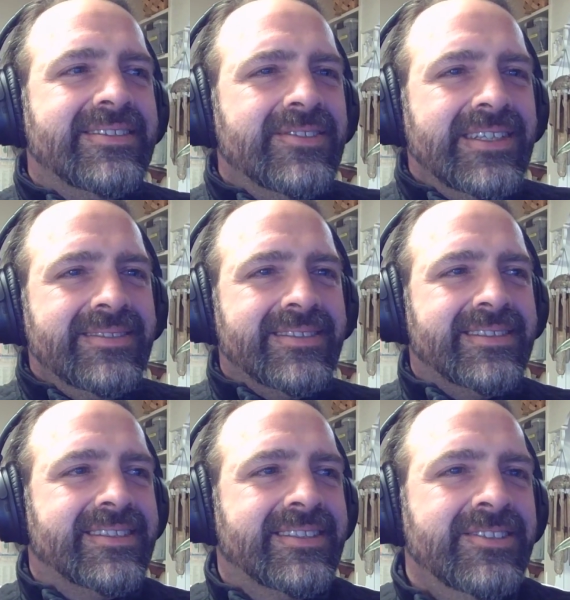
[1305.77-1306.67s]

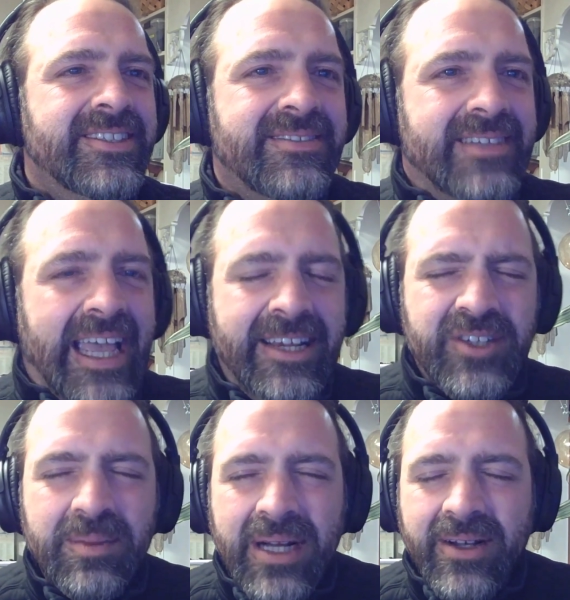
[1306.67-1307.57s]
they're just angry
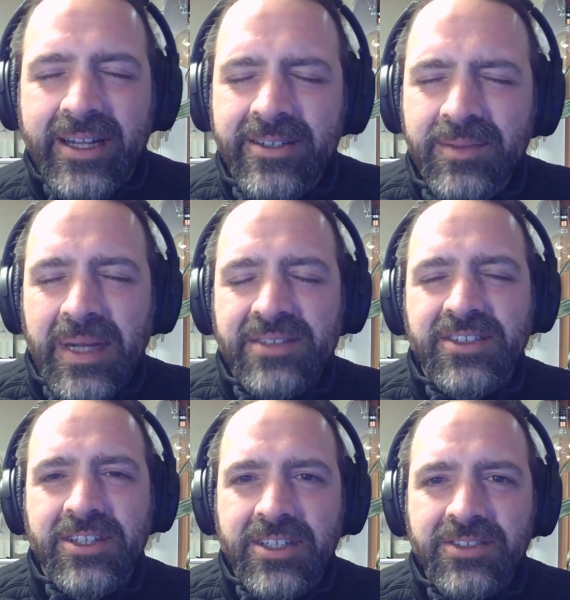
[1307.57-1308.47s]
about error
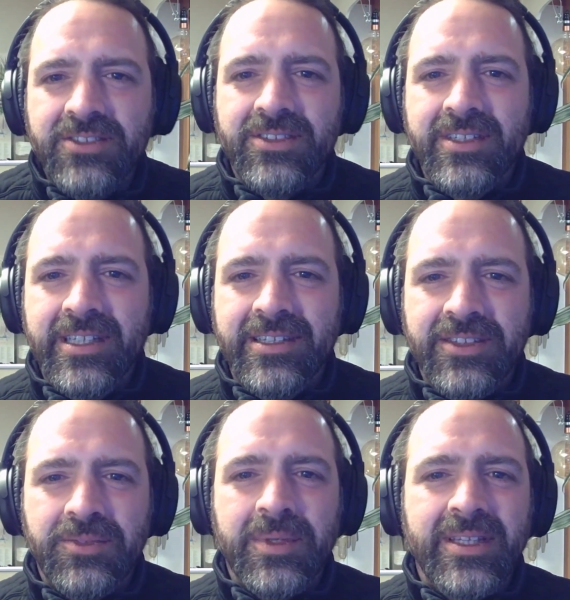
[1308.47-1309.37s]
messages in
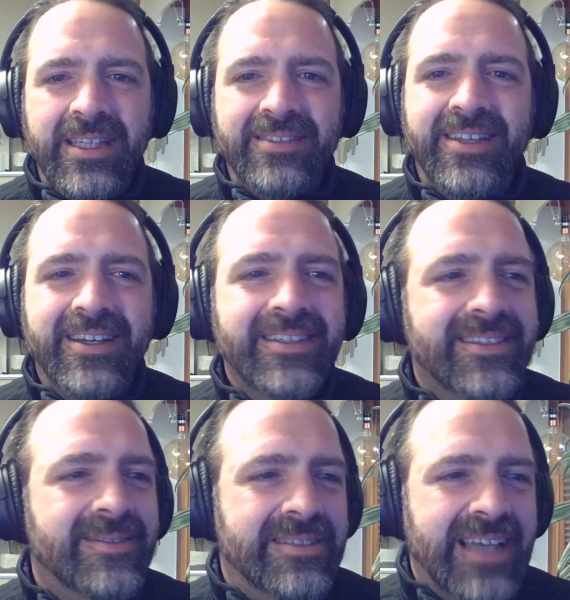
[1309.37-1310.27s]
this release, huh?
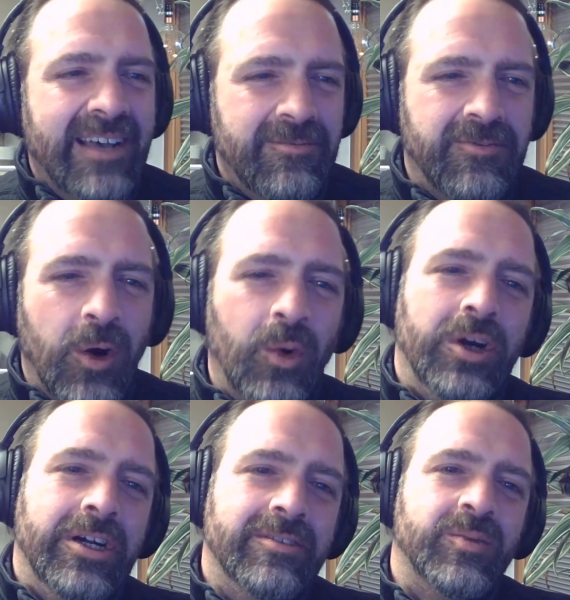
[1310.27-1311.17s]
The dot
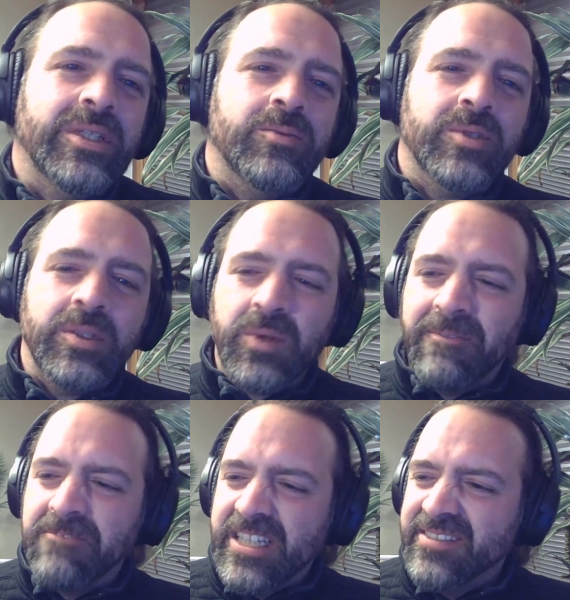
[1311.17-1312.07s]
four, we're
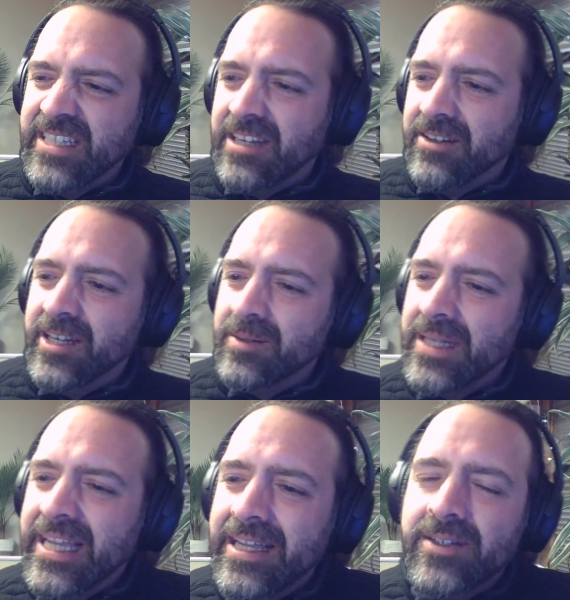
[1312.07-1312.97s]
fixing our error.
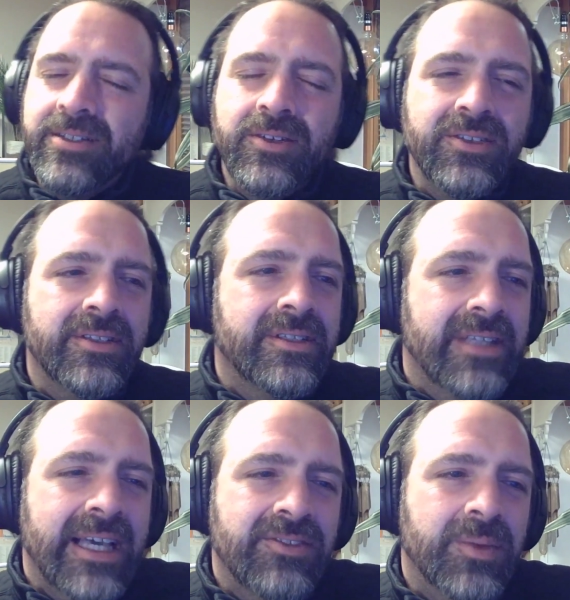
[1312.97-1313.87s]
No, the
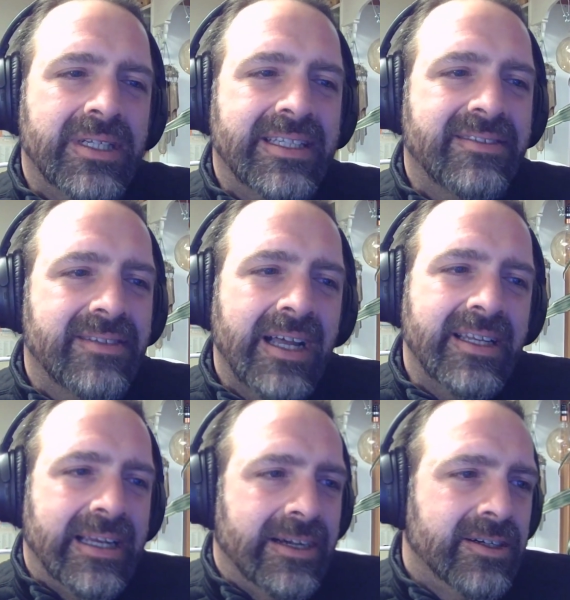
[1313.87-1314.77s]
last one, it's not
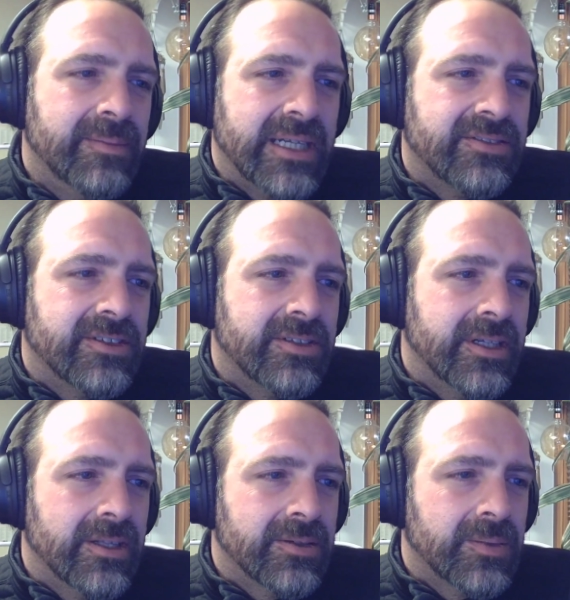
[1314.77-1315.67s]
an error message. The
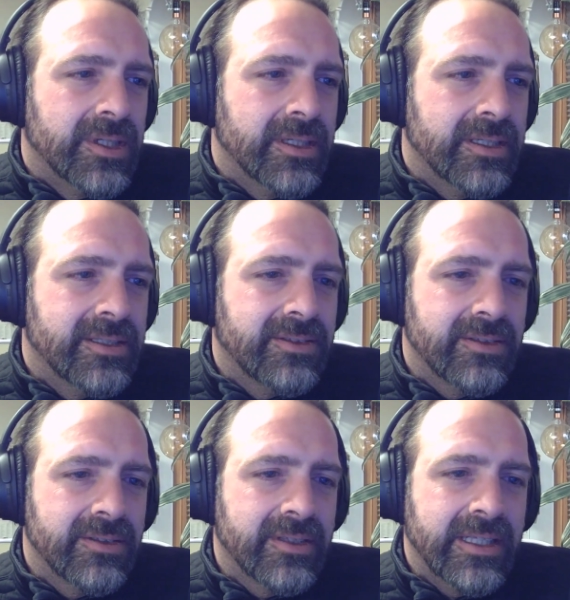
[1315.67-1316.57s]
other one, it's
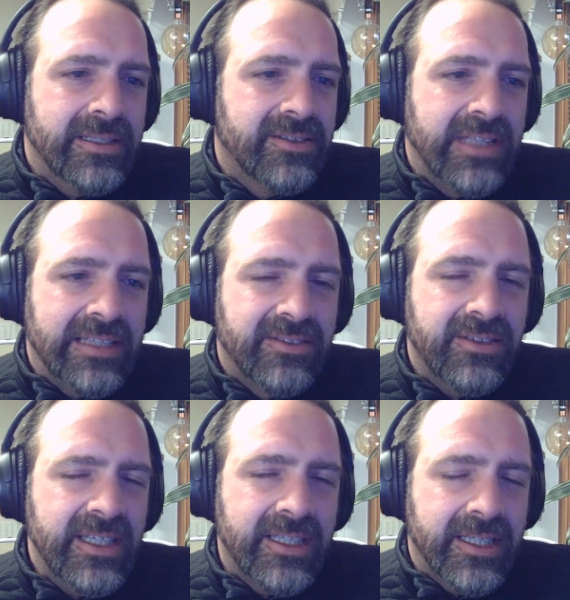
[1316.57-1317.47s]
that
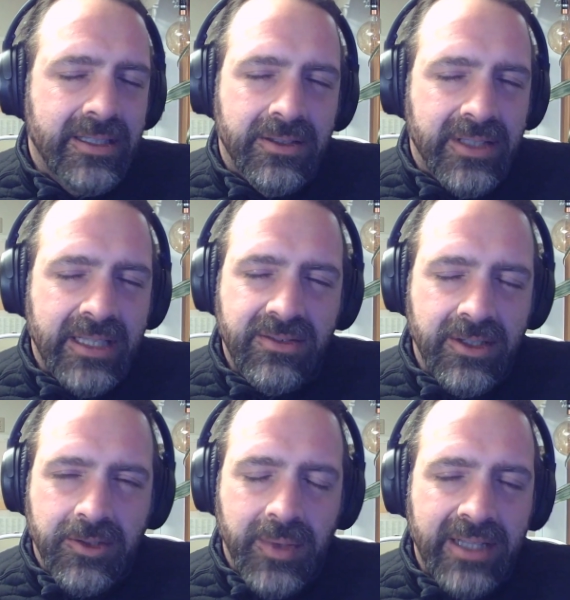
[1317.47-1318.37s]
sig kill. That's
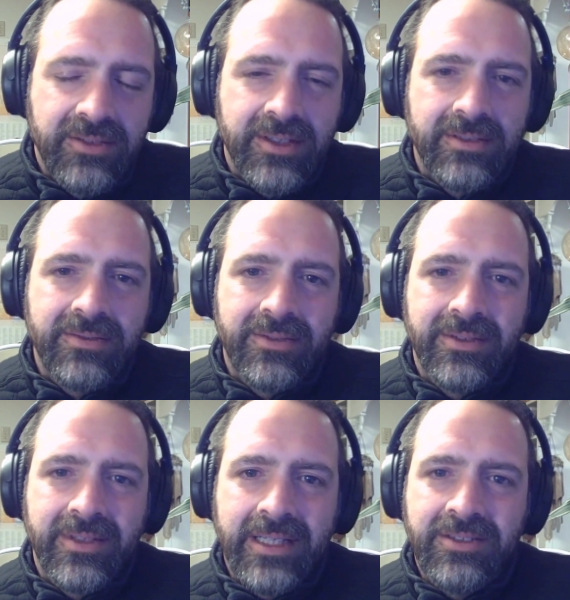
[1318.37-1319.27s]
aggressive.
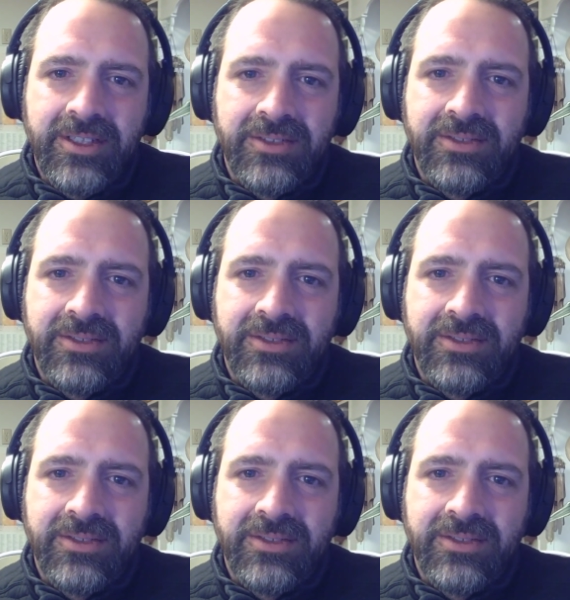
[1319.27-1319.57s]
That's just